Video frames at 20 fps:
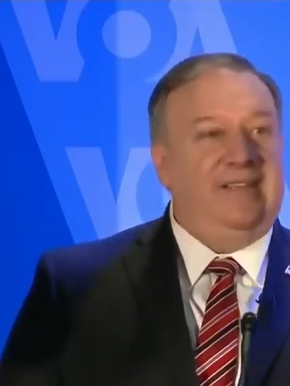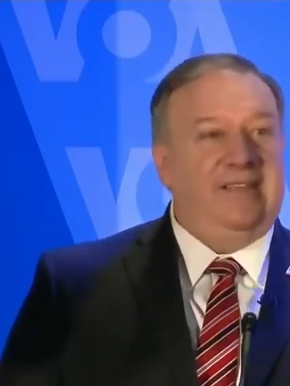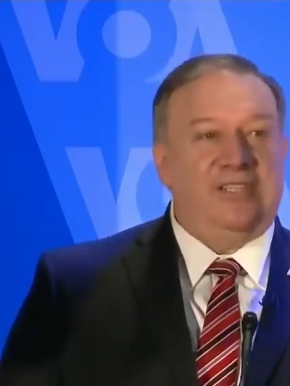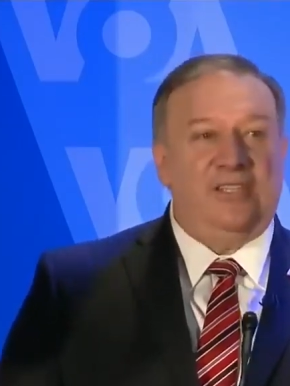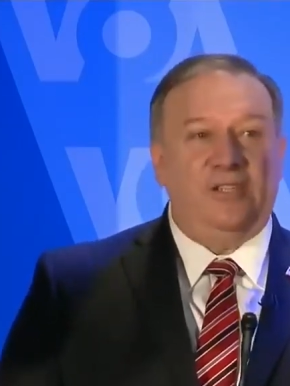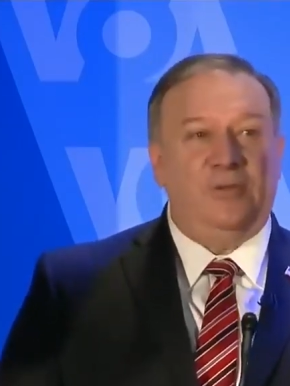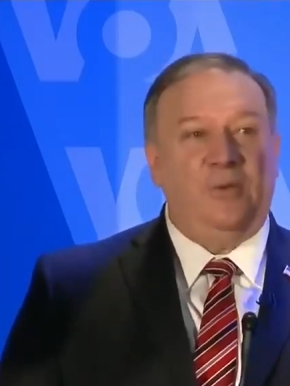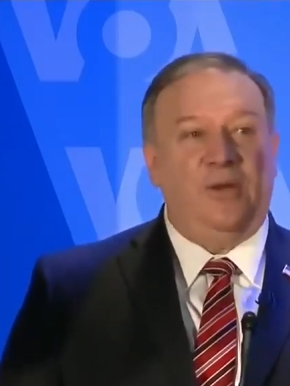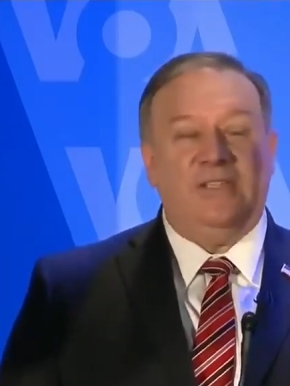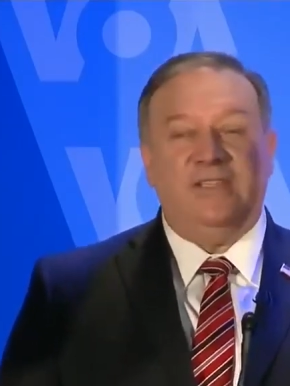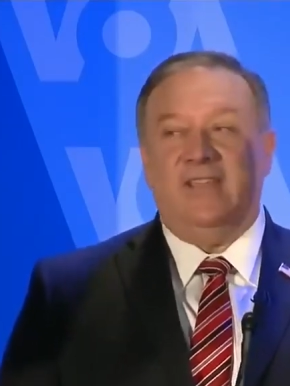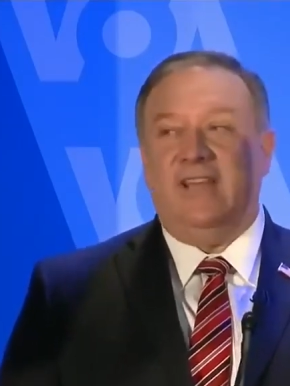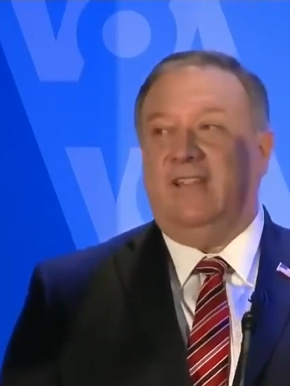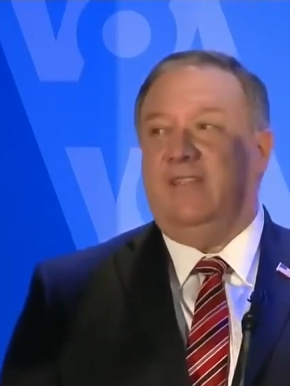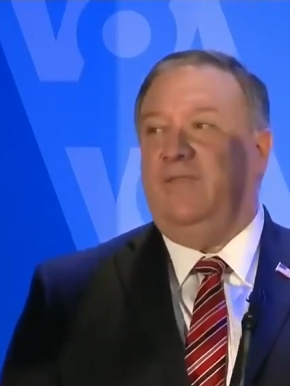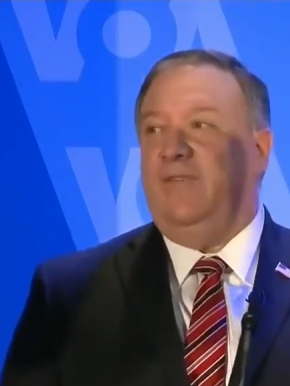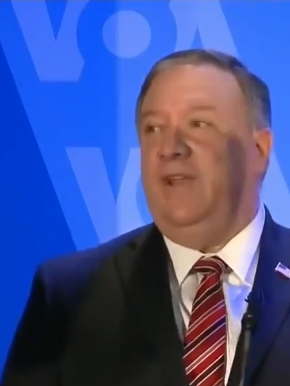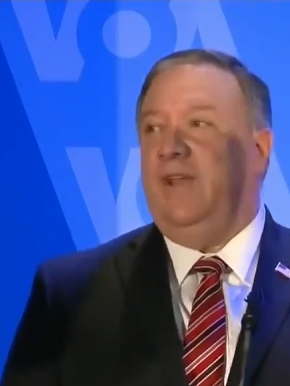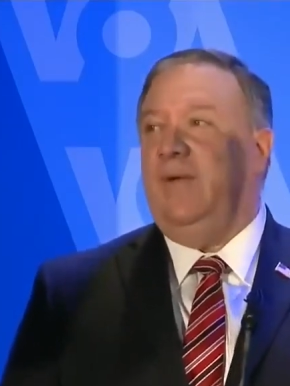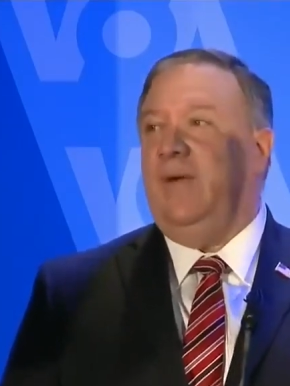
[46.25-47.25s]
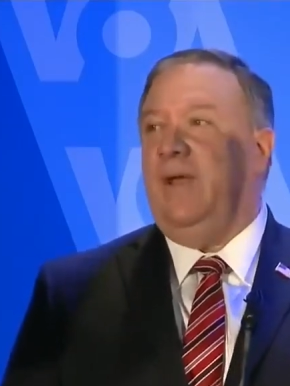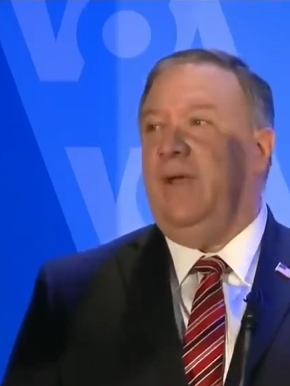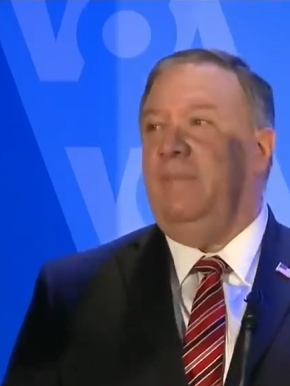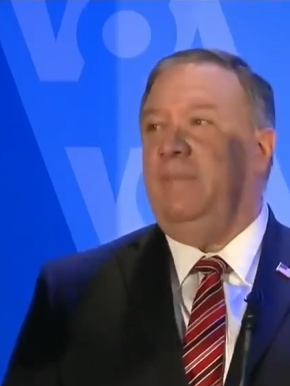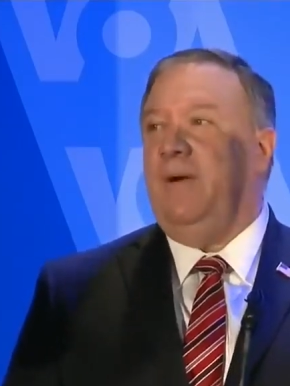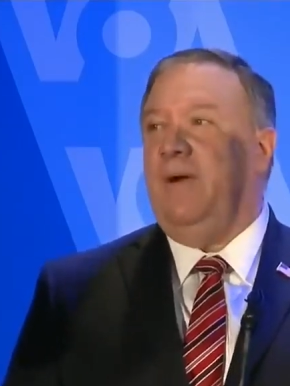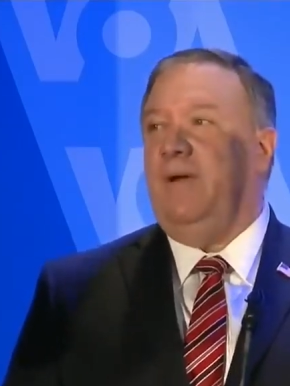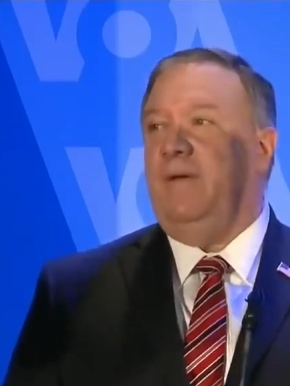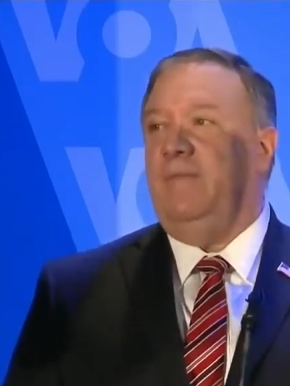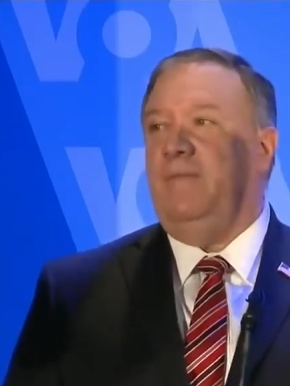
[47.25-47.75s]
Indeed, this is what sets
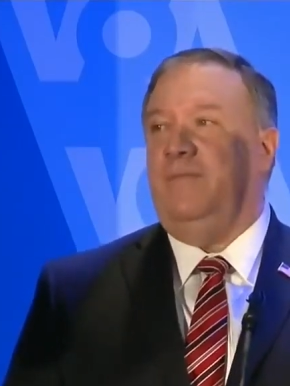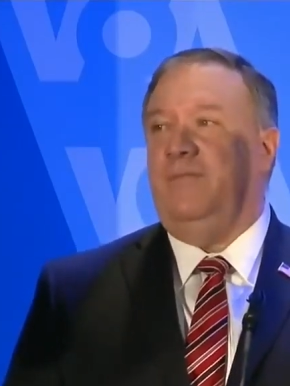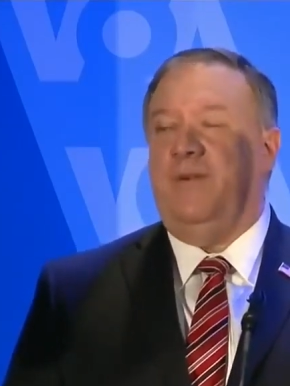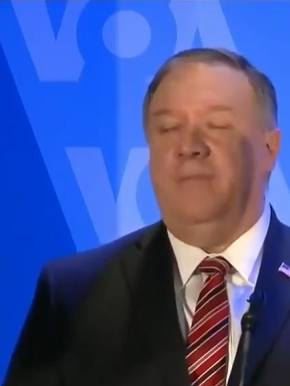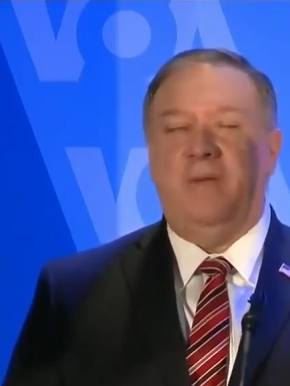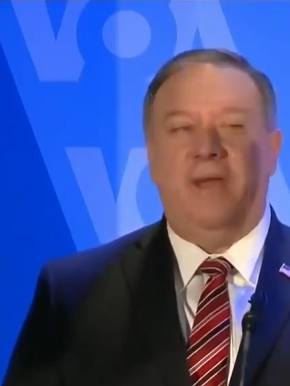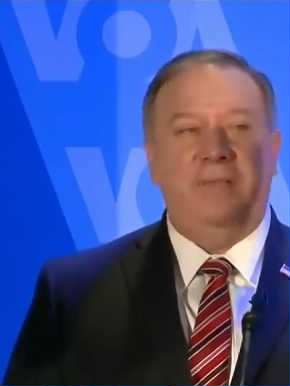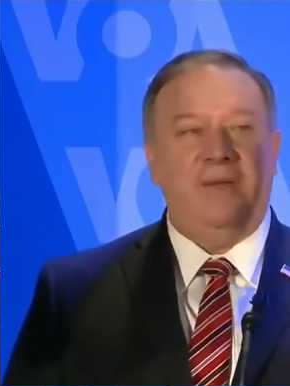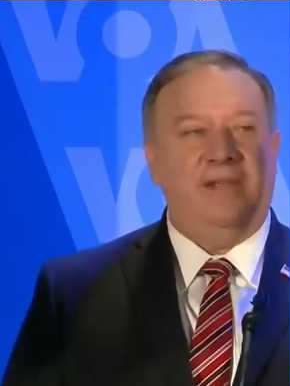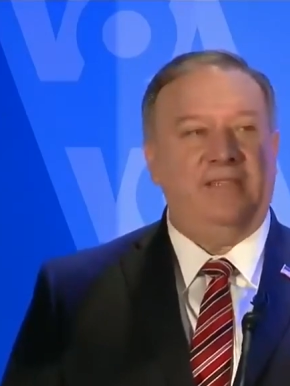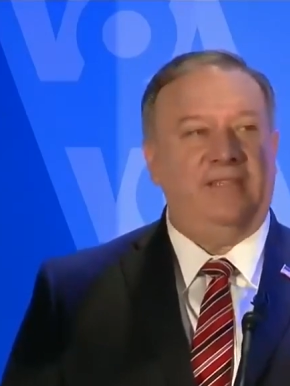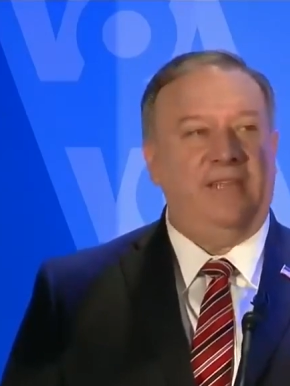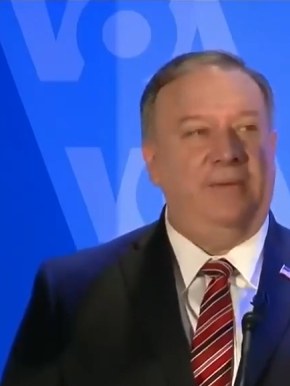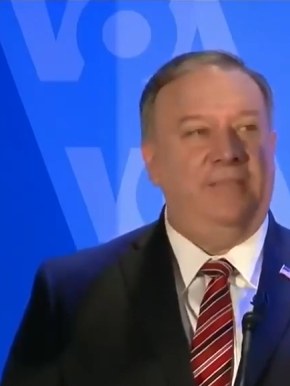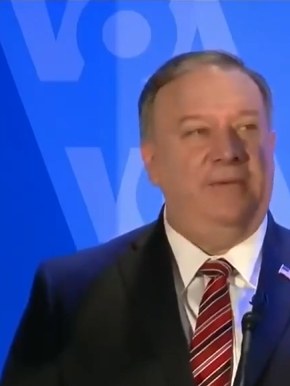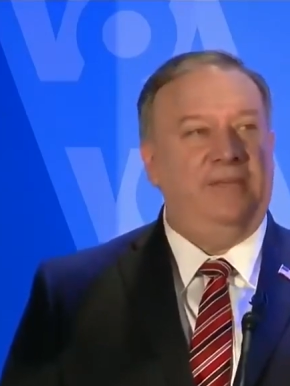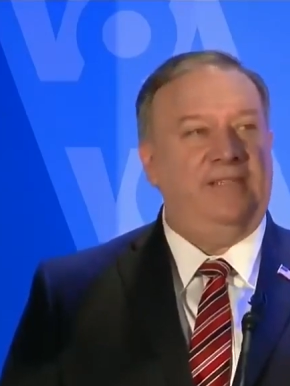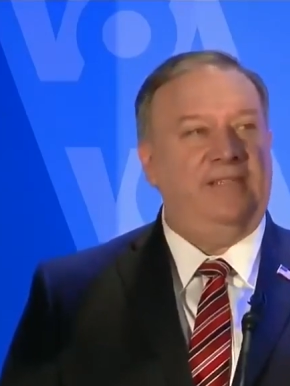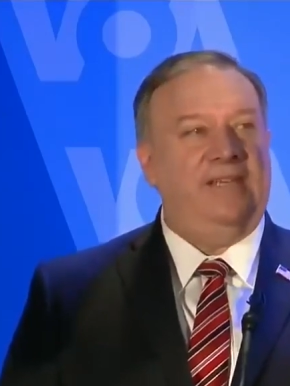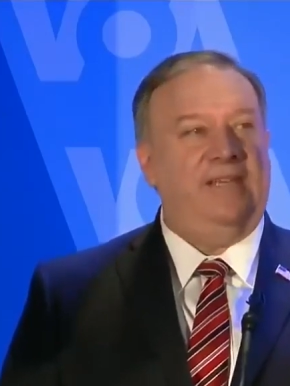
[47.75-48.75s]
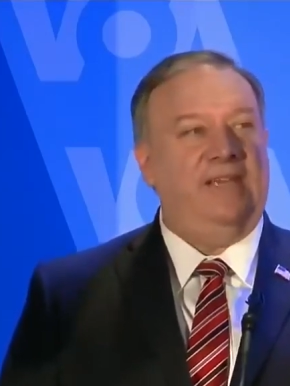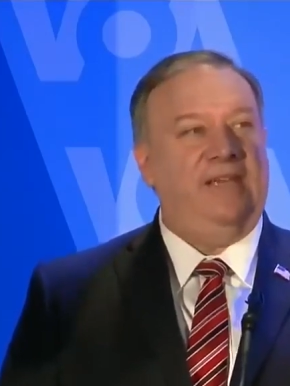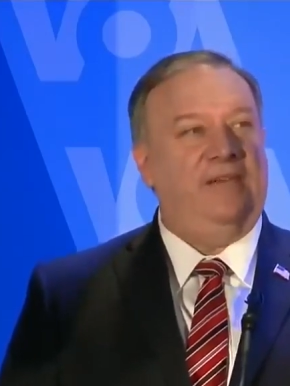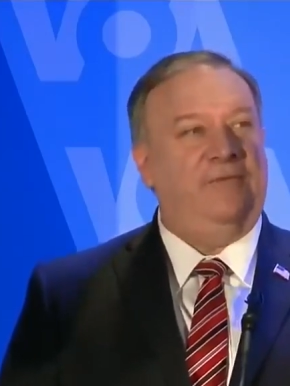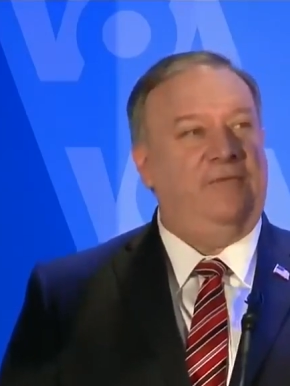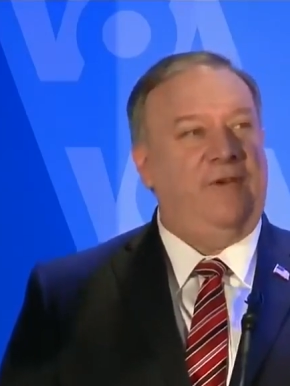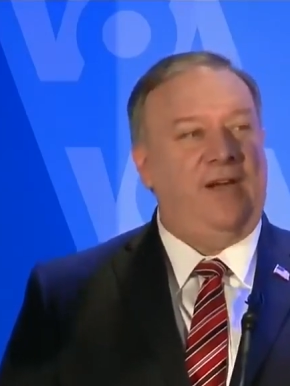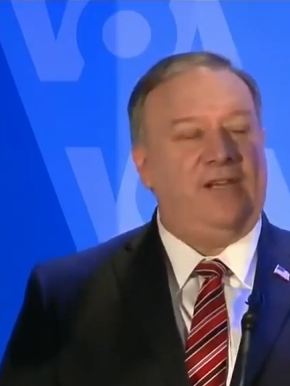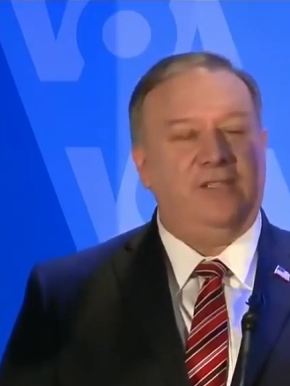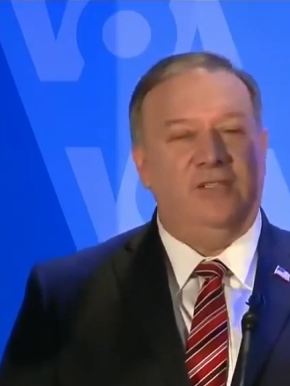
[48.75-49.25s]
VOA apart from
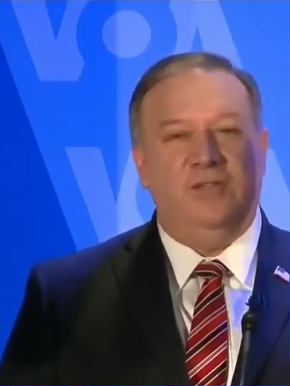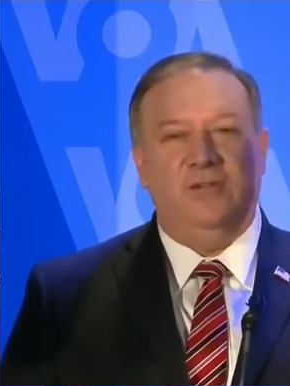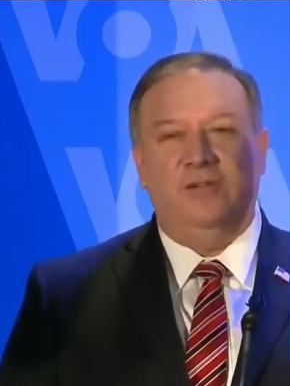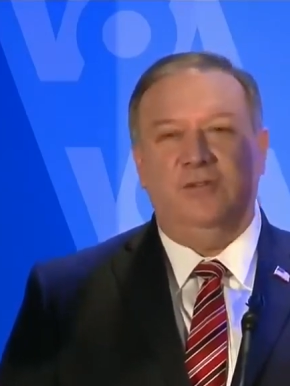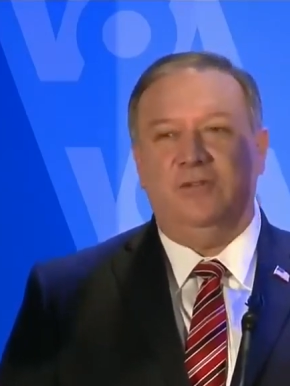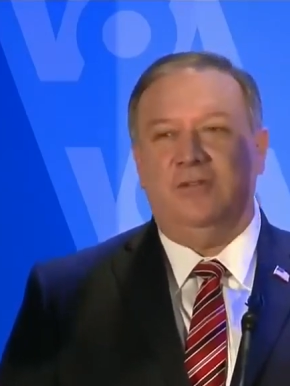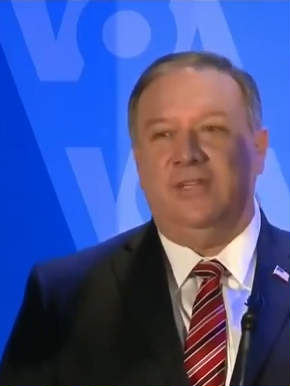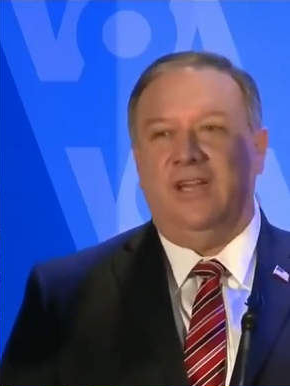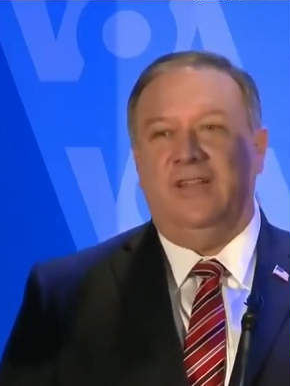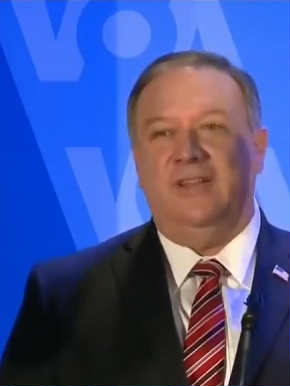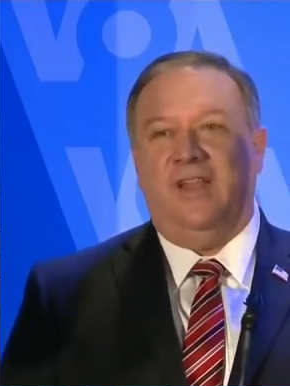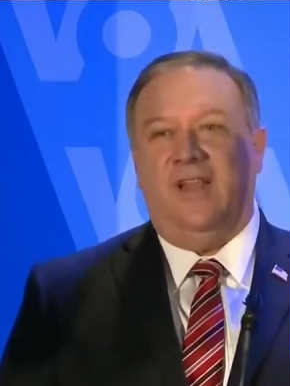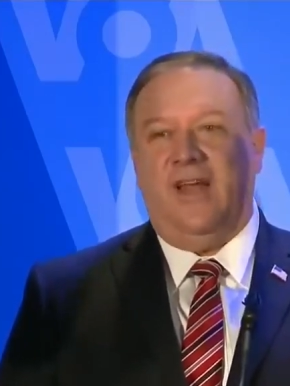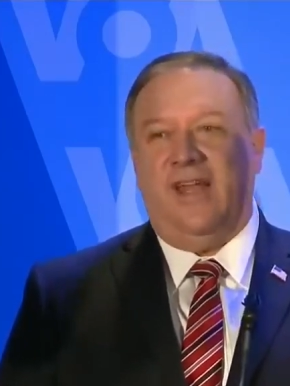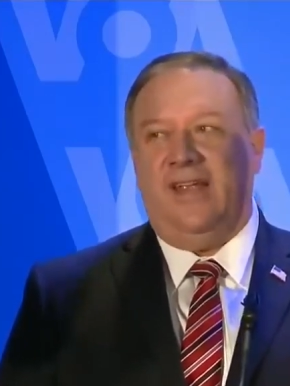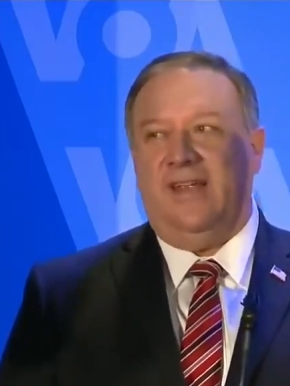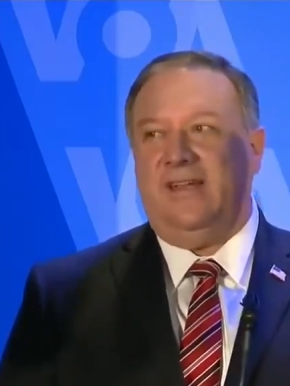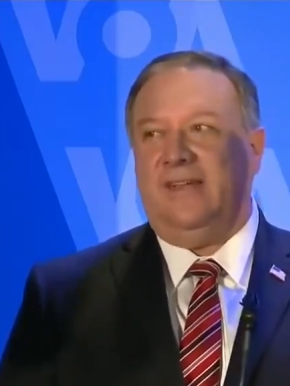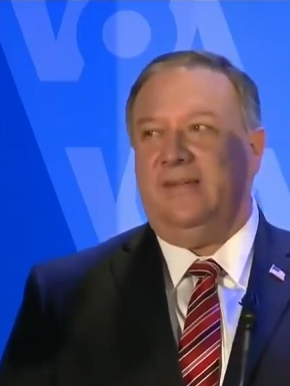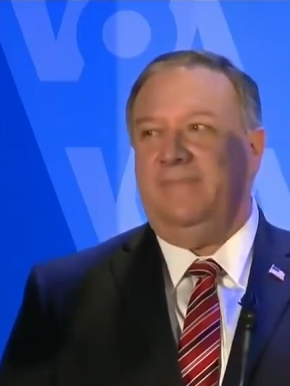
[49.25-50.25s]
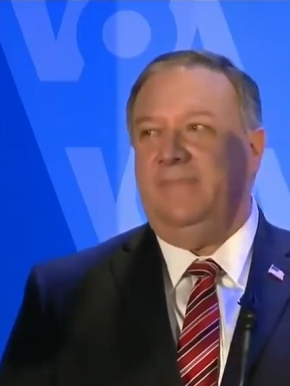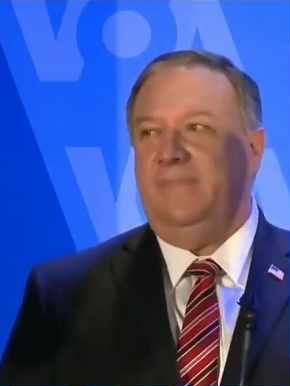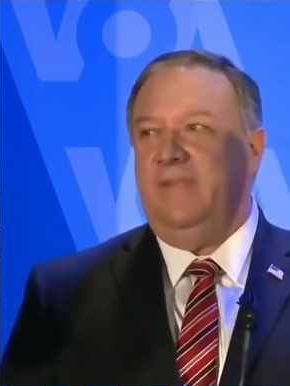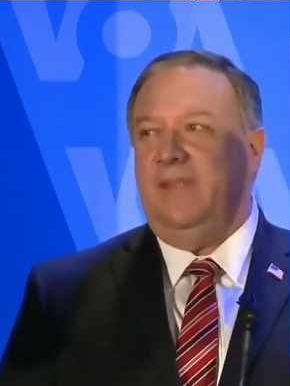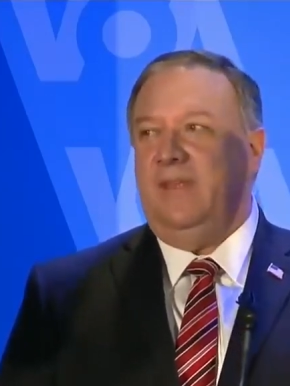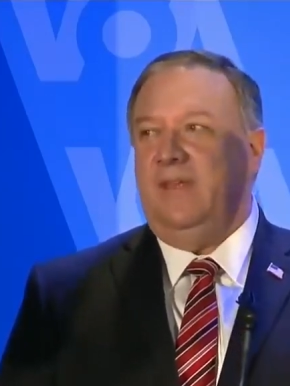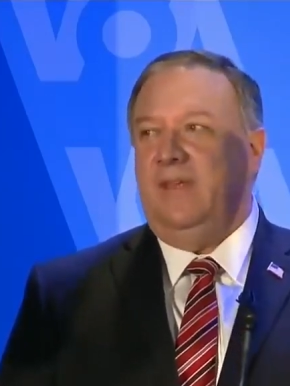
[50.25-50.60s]
MSNBC and Fox News and the like.